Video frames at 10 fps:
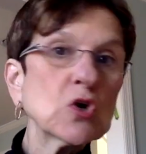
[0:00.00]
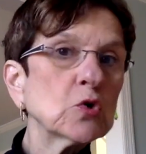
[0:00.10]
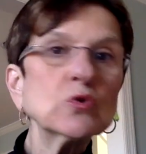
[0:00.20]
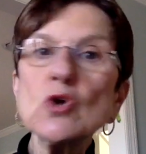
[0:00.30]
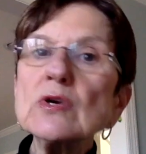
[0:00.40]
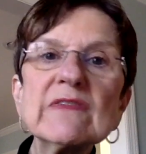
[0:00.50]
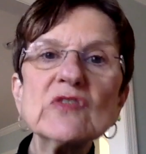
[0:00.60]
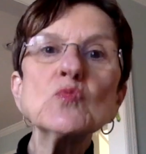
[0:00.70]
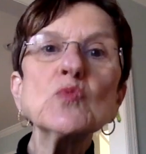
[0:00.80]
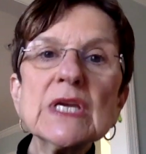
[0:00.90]
who don't
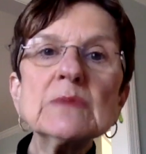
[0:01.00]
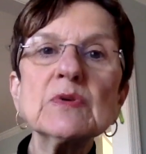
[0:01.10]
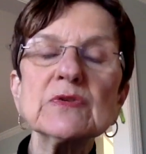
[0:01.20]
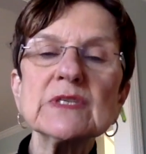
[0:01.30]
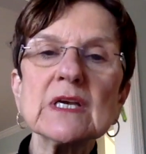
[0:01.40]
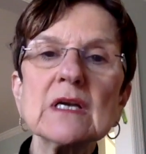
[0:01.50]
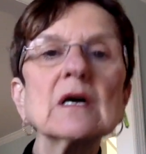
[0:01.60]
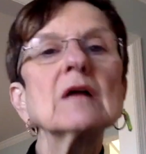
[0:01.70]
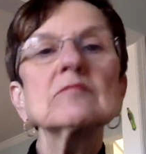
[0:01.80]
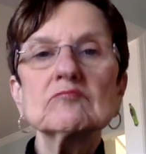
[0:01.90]
even read music,
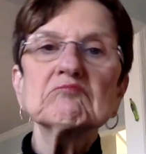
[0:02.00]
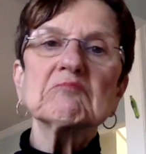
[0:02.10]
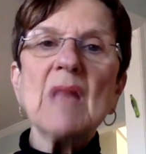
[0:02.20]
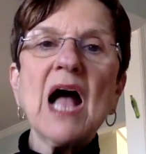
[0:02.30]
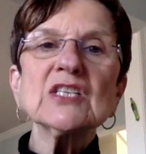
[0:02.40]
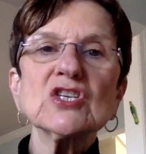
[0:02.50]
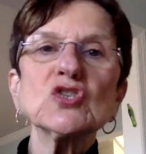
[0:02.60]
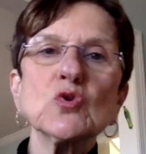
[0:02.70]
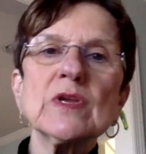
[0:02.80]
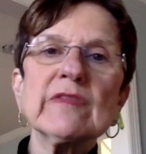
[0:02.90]
I'll just
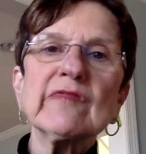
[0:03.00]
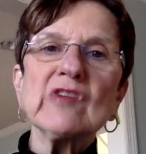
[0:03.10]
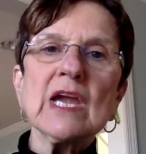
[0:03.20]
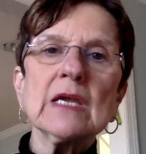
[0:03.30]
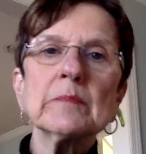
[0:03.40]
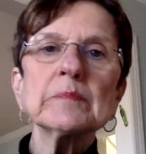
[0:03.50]
join the fray.